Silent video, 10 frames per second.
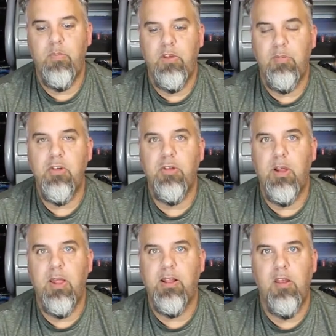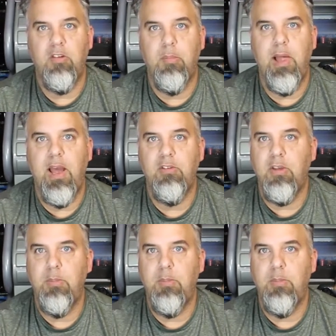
especially collecting supplies.